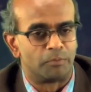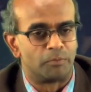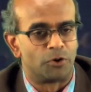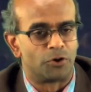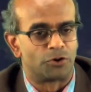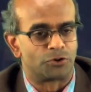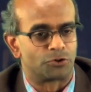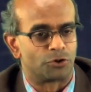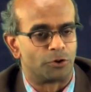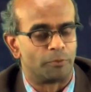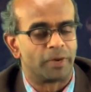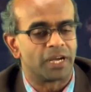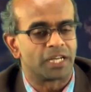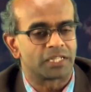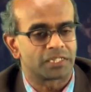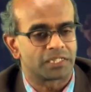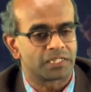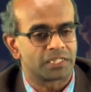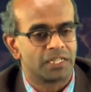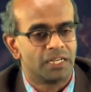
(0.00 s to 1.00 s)
more
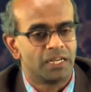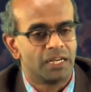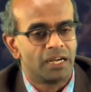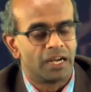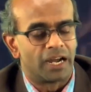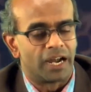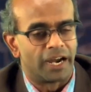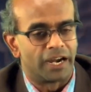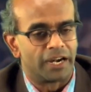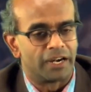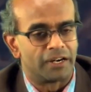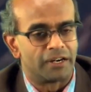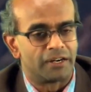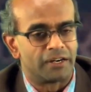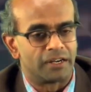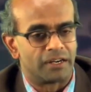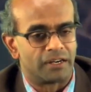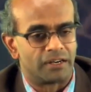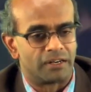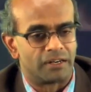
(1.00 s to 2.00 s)
robust
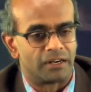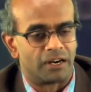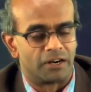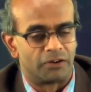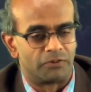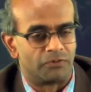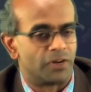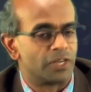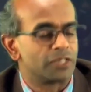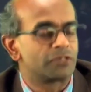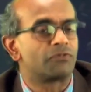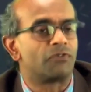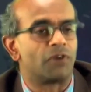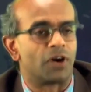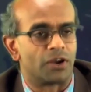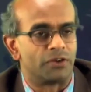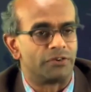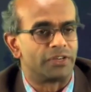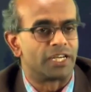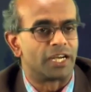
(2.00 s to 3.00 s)
and are worth
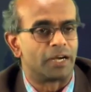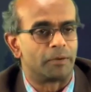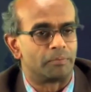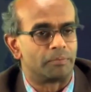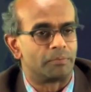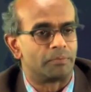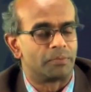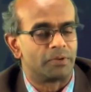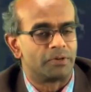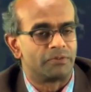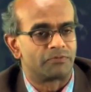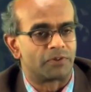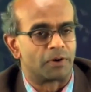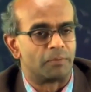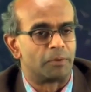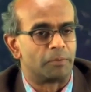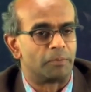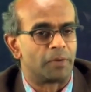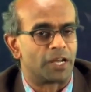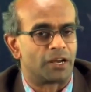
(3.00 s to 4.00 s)
following up
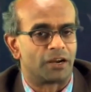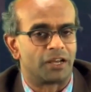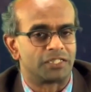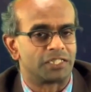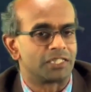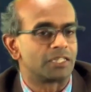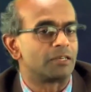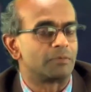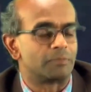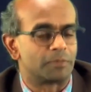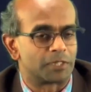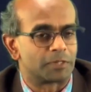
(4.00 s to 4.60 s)
from a biological